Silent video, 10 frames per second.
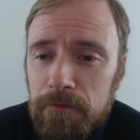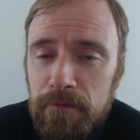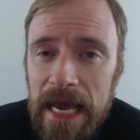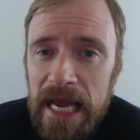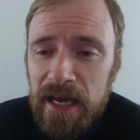
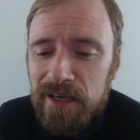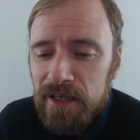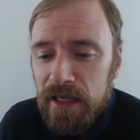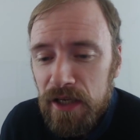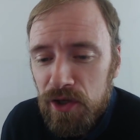man
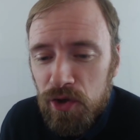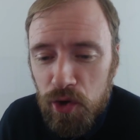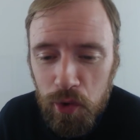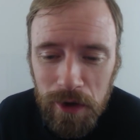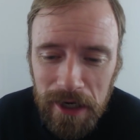in
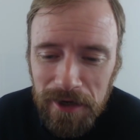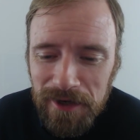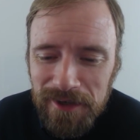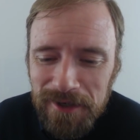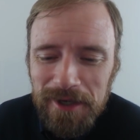
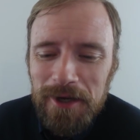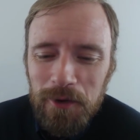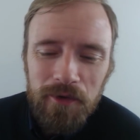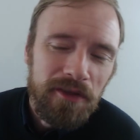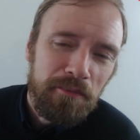Korea
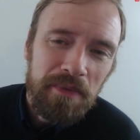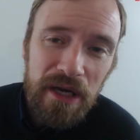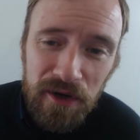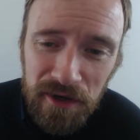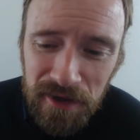with a
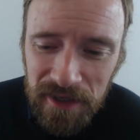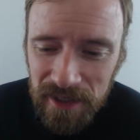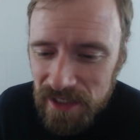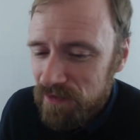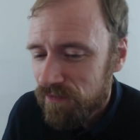beard,
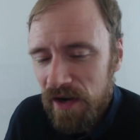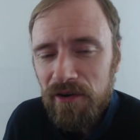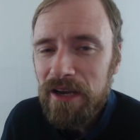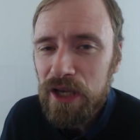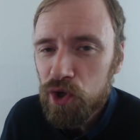it's
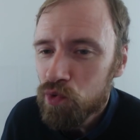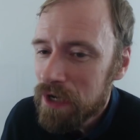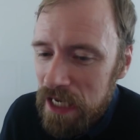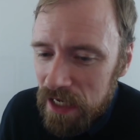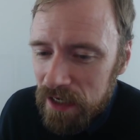very
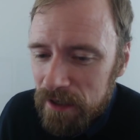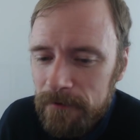unique.